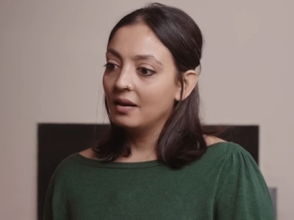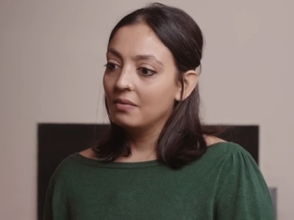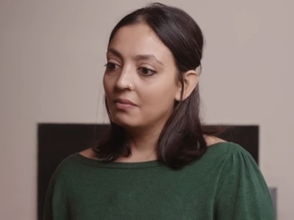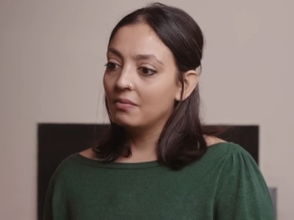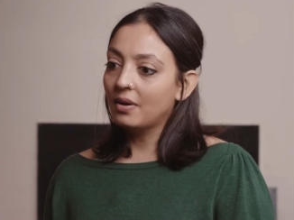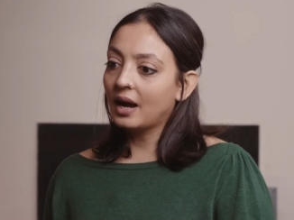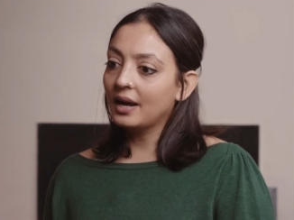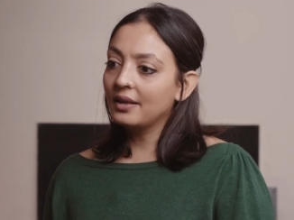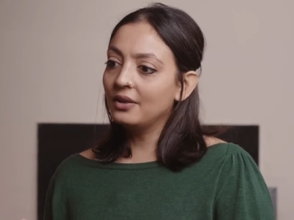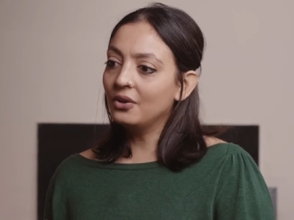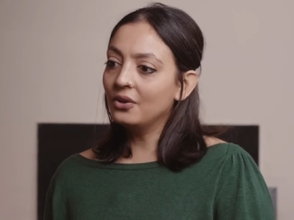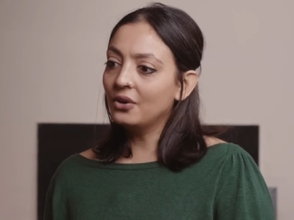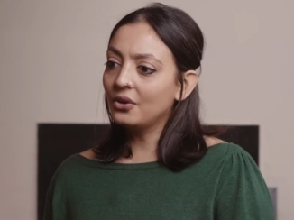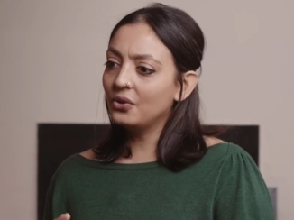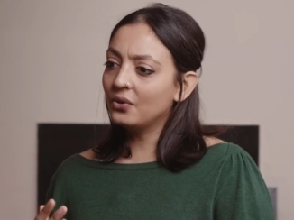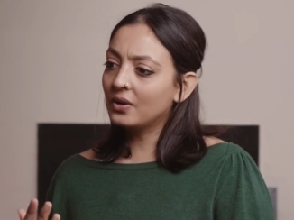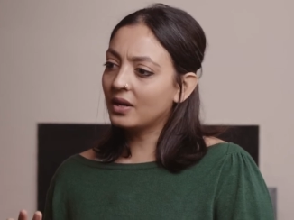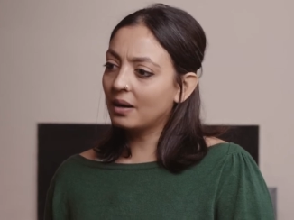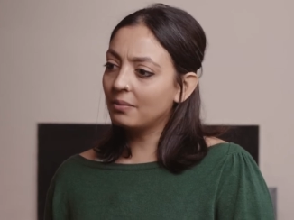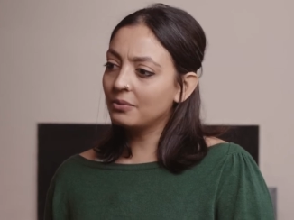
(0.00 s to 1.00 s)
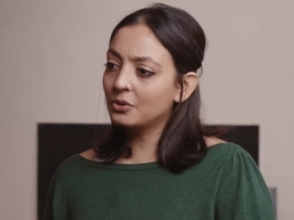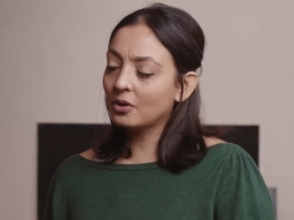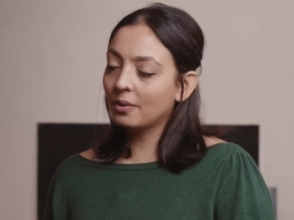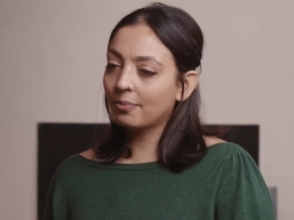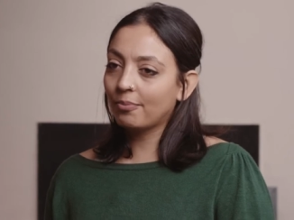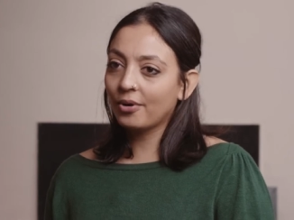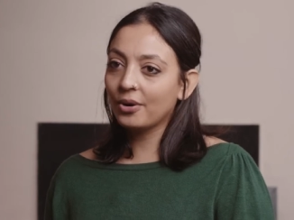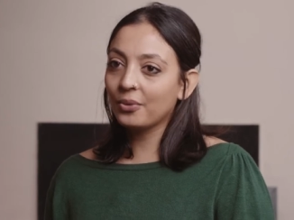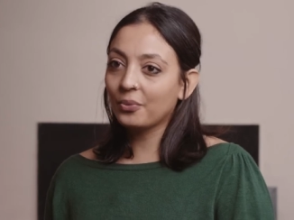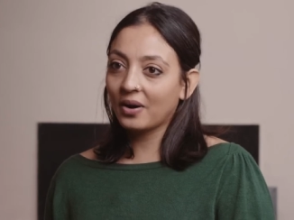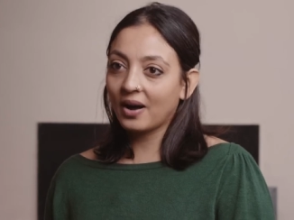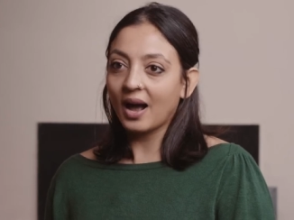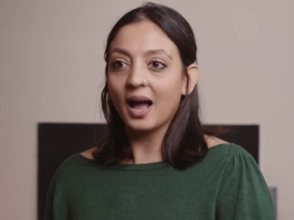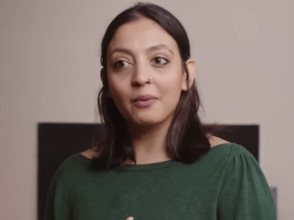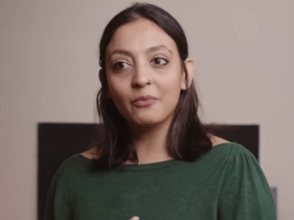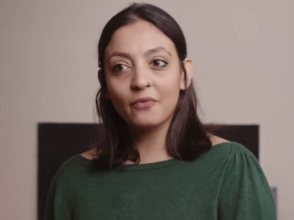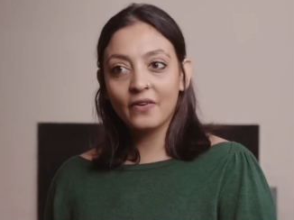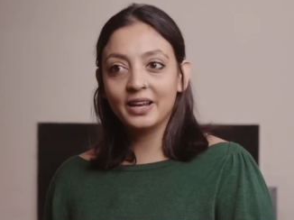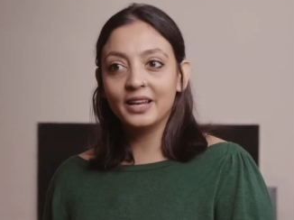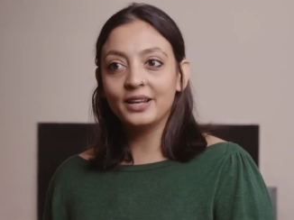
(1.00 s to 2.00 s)
But you know, you come to a point where
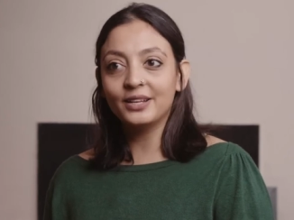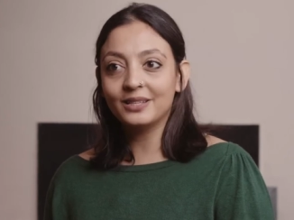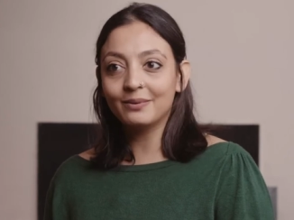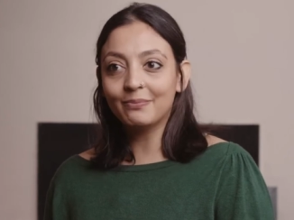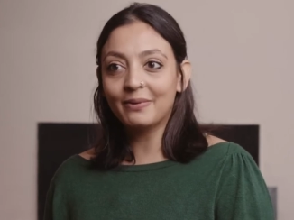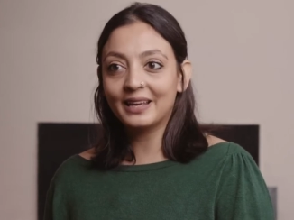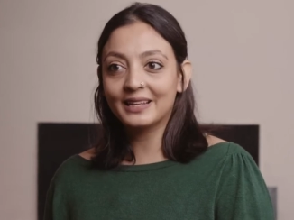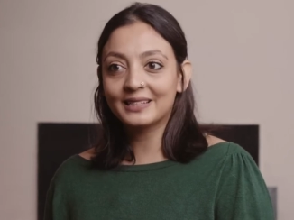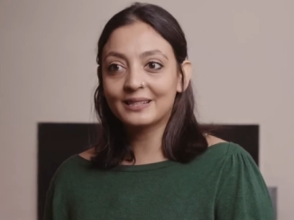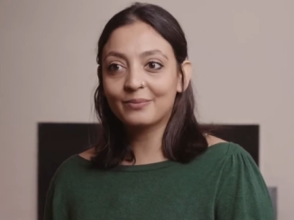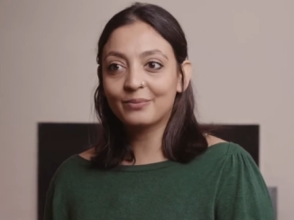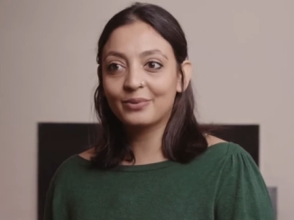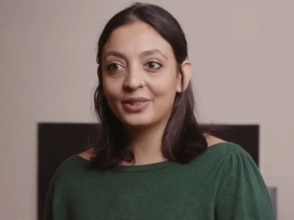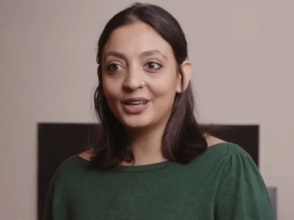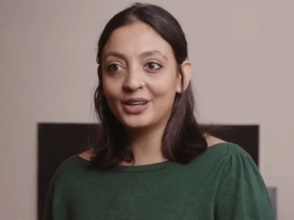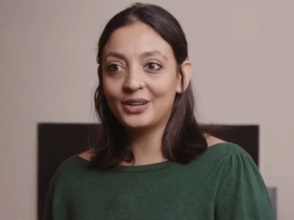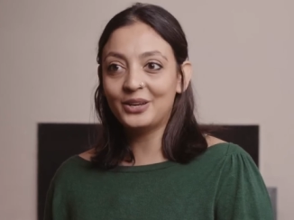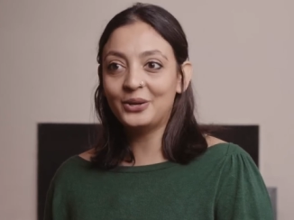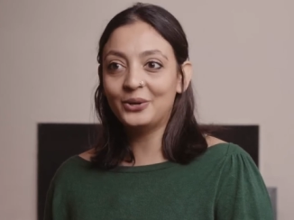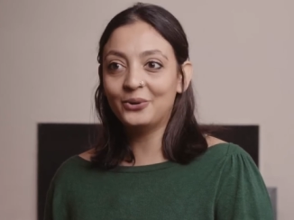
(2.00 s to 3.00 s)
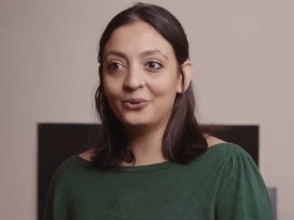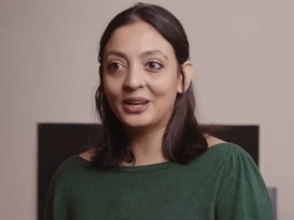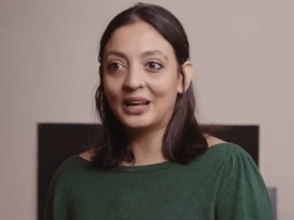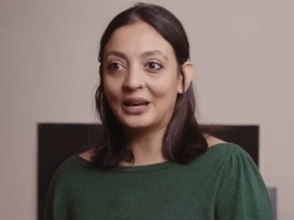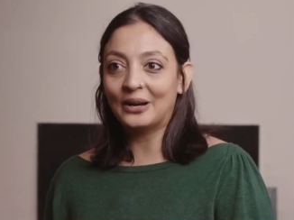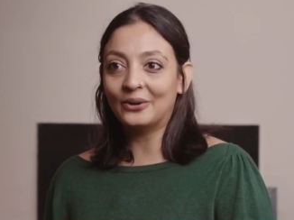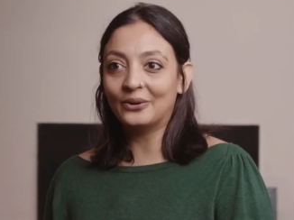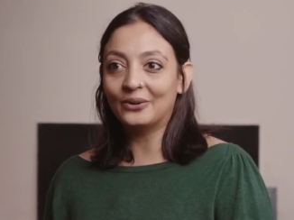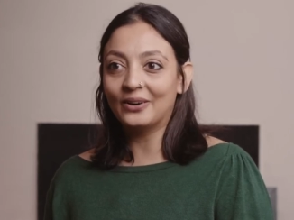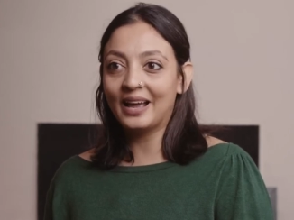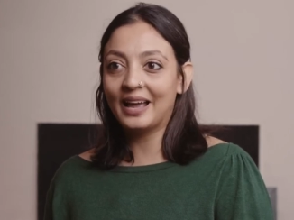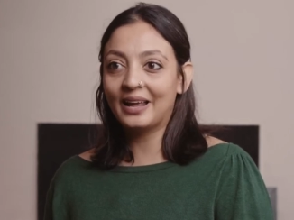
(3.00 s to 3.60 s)
I'm ready to make something new now.